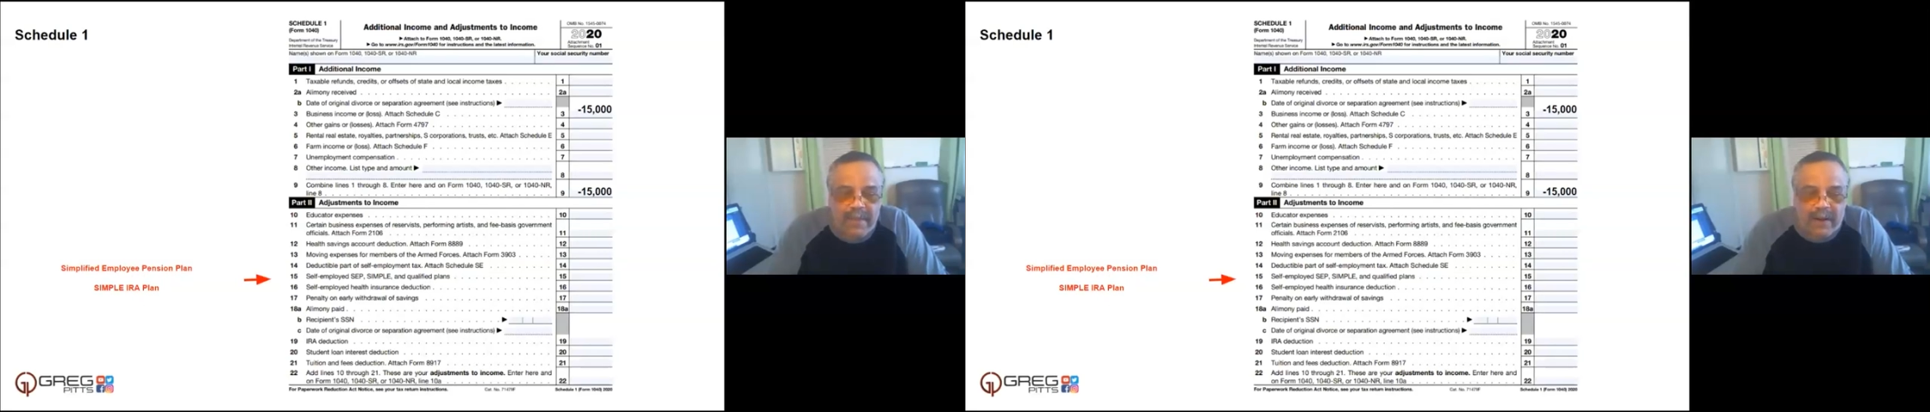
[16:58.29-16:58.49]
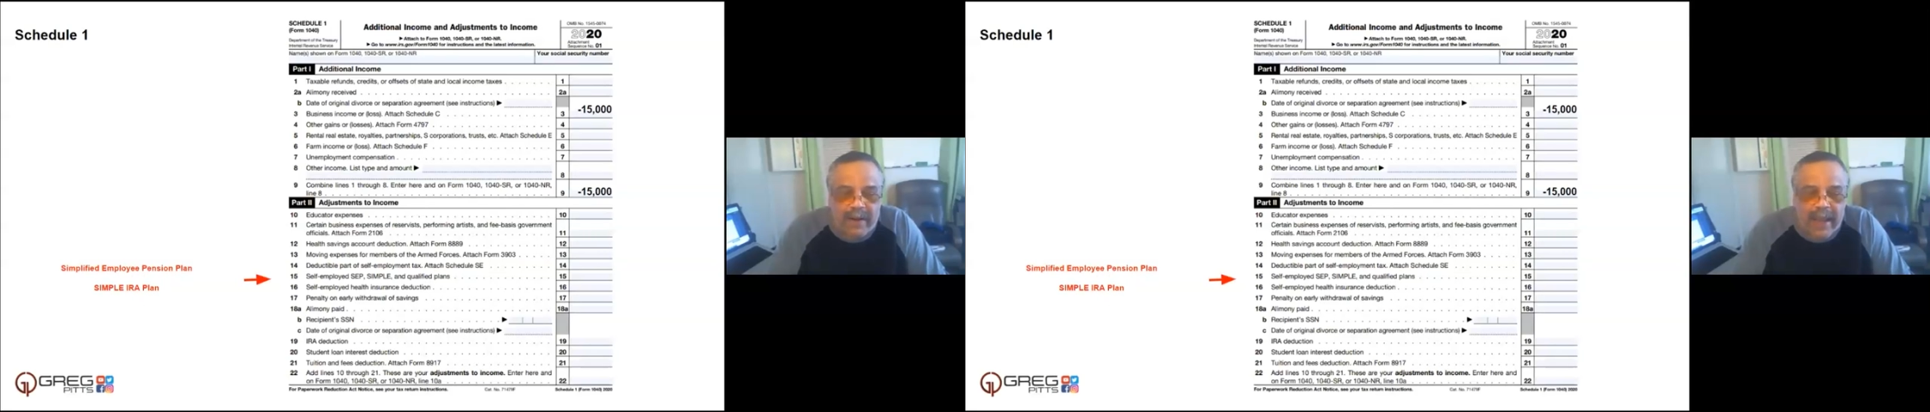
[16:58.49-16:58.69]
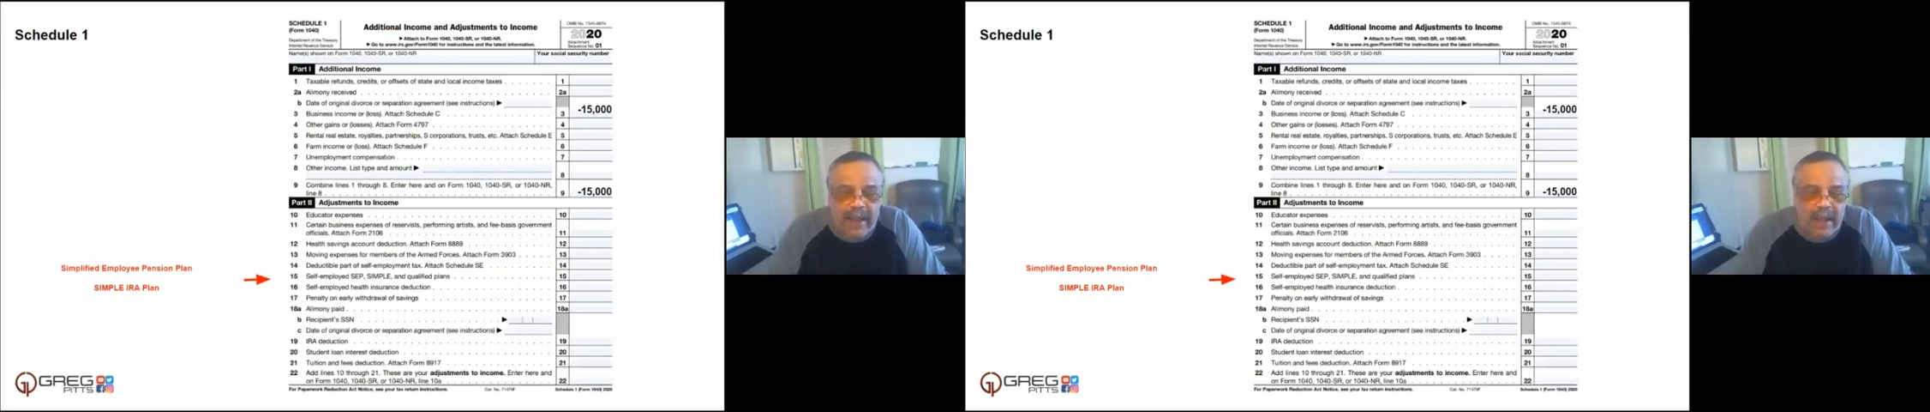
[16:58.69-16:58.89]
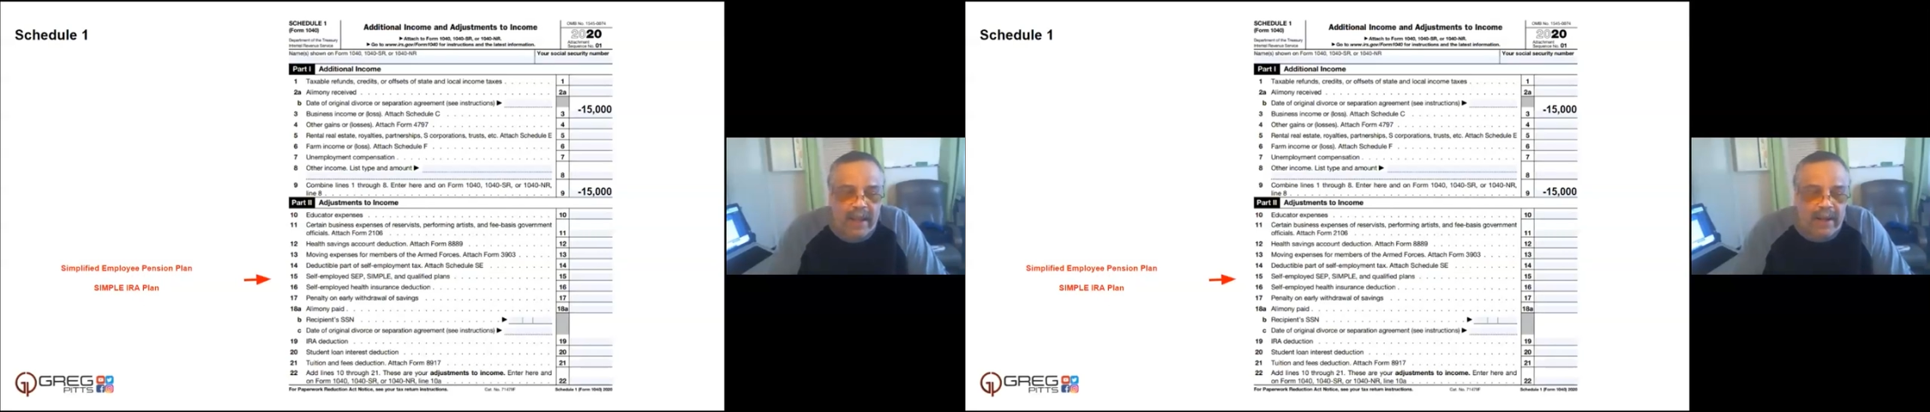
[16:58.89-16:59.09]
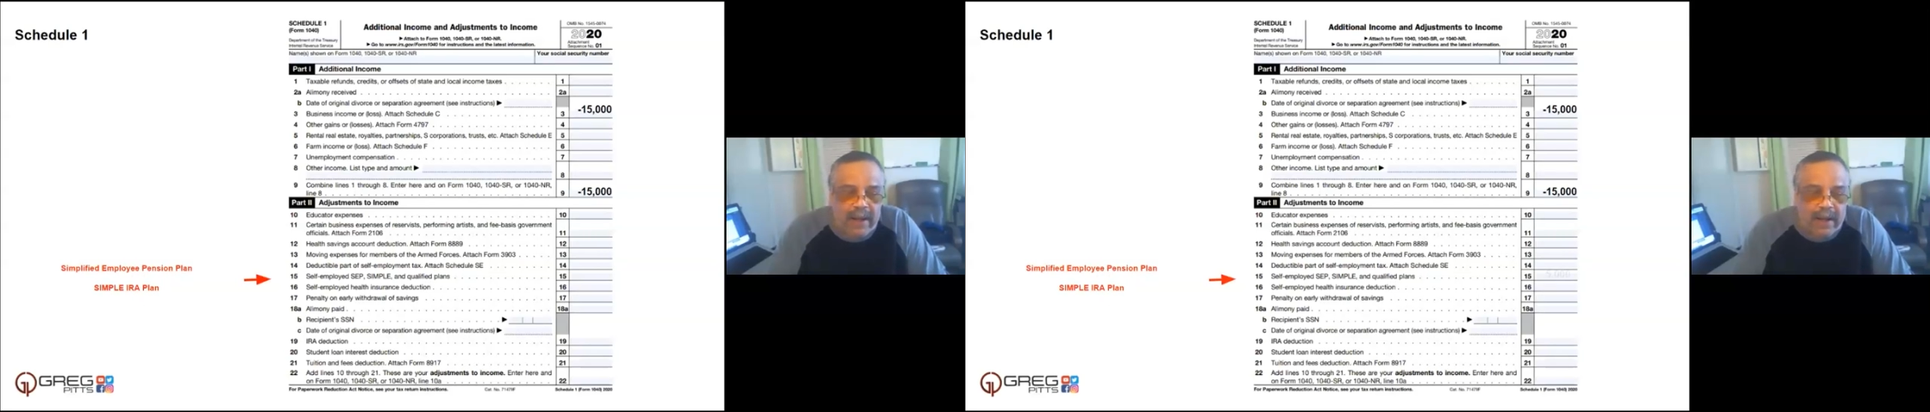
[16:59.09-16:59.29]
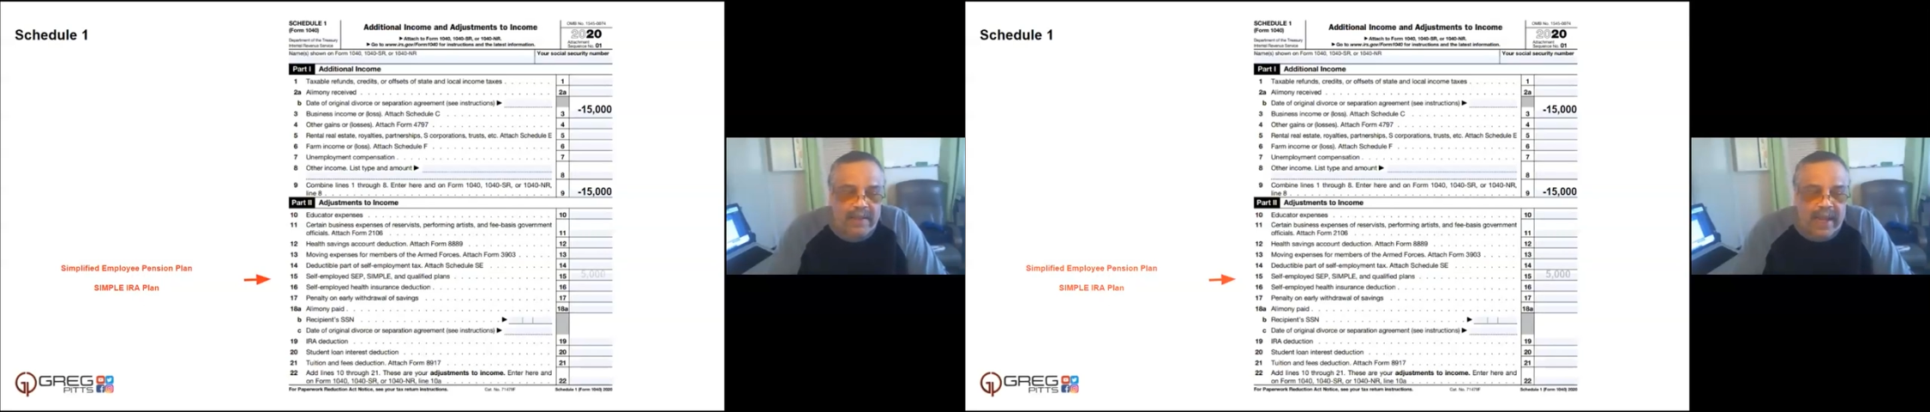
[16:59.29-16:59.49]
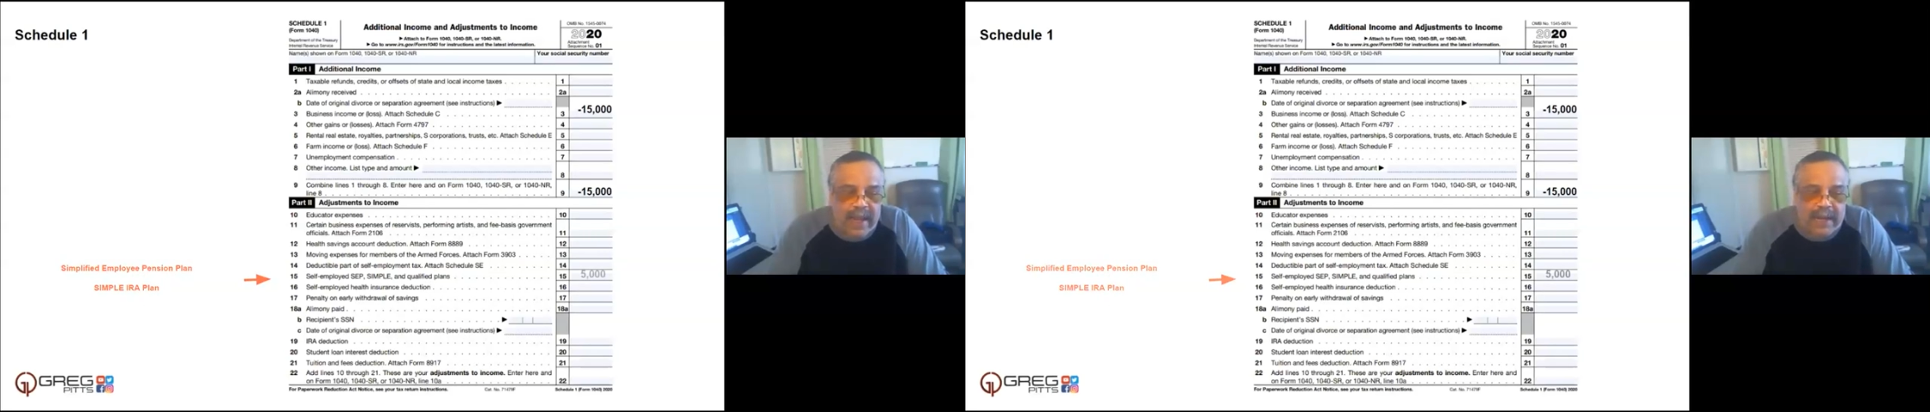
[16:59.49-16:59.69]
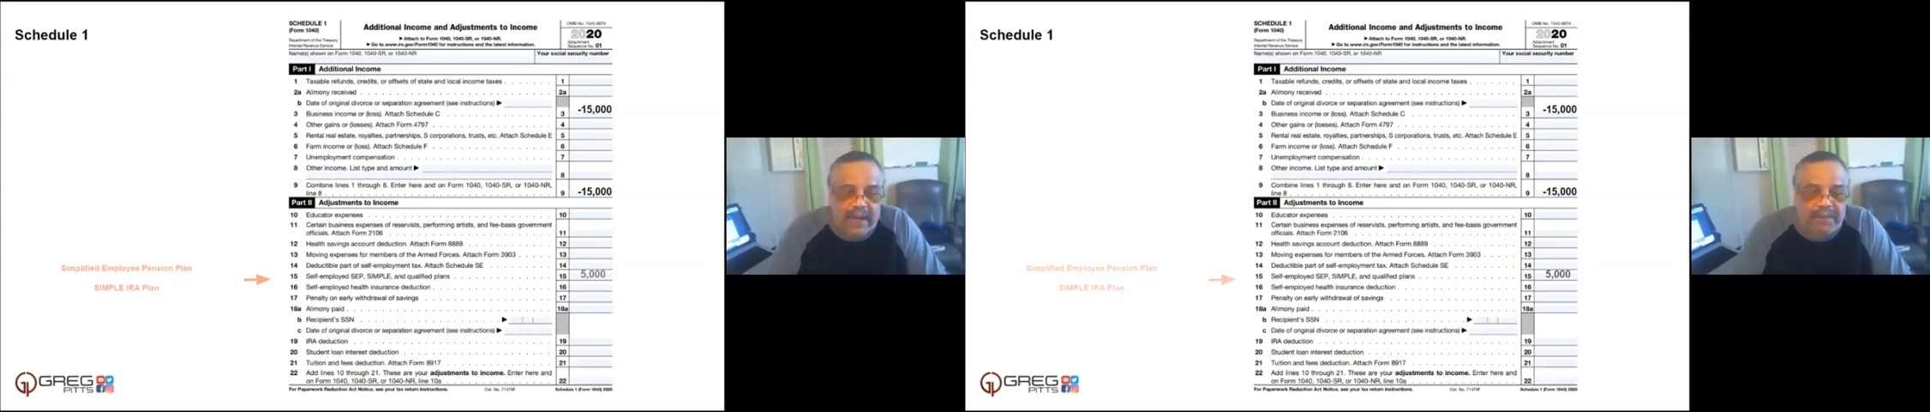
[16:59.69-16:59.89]
okay? You're gonna
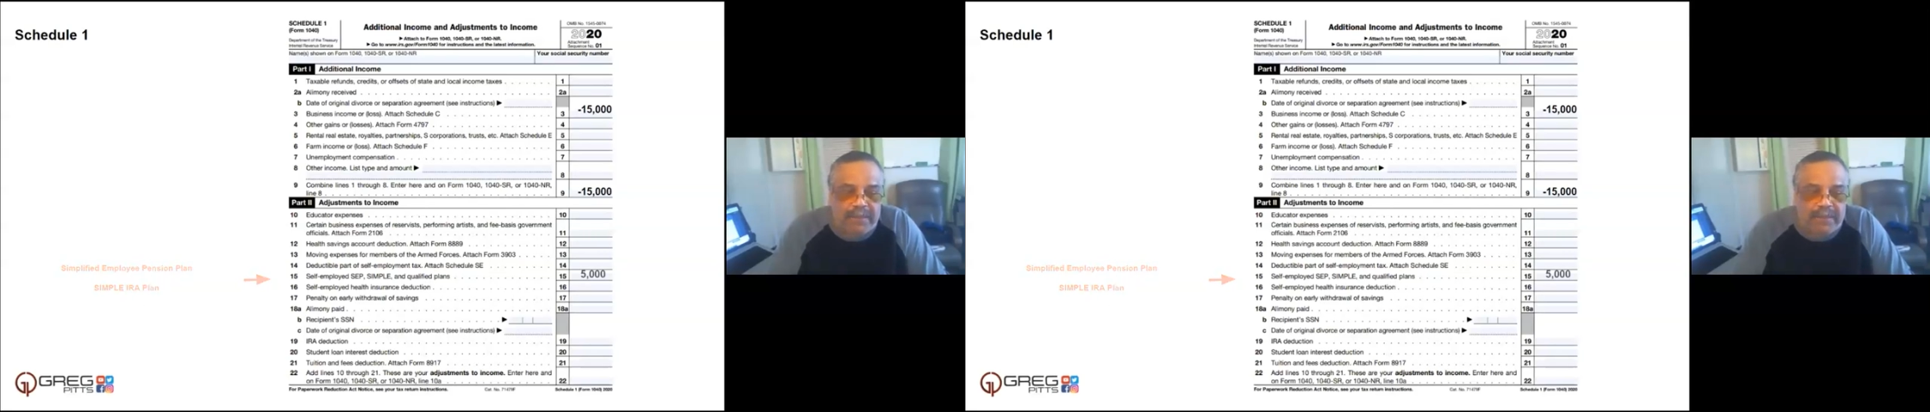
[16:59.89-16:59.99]
take that